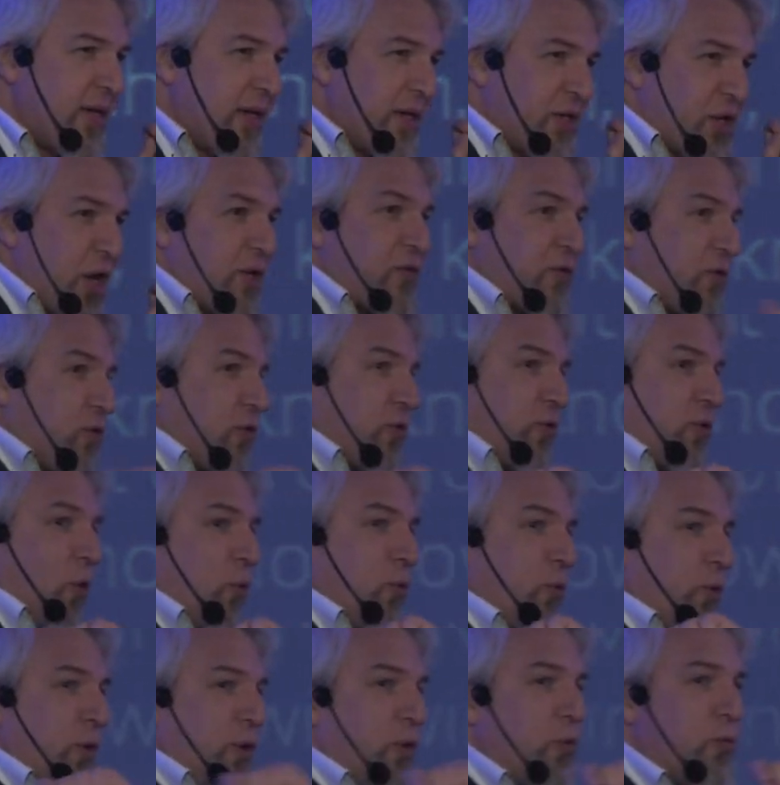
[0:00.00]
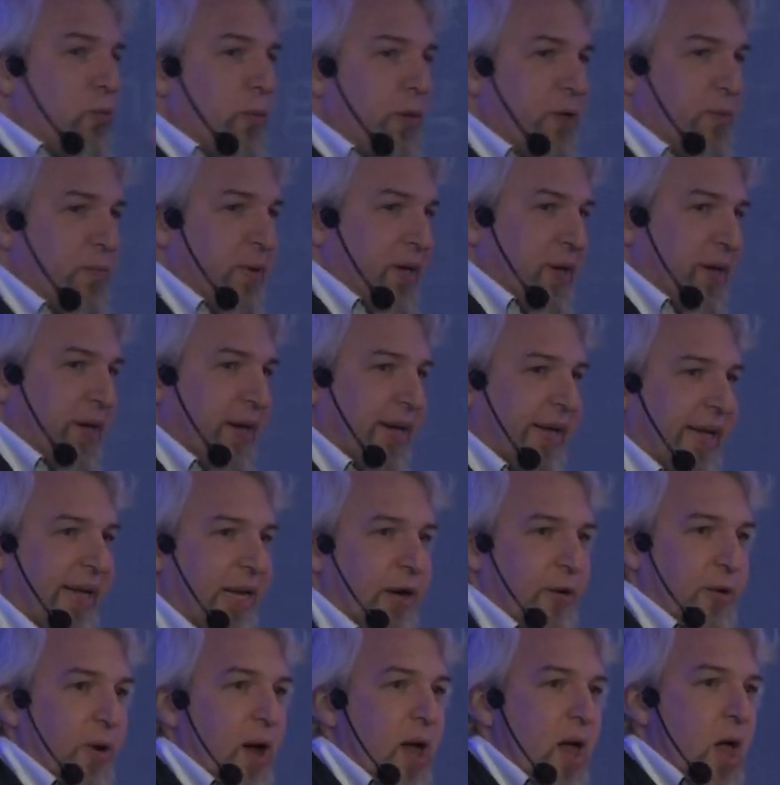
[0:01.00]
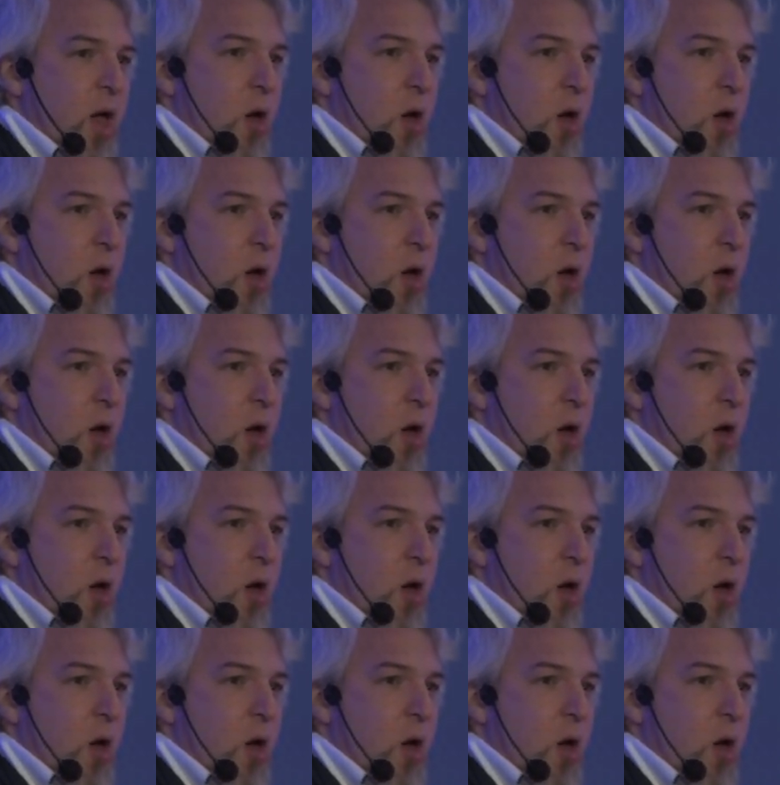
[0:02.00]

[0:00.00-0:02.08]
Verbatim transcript: just so you would be clear,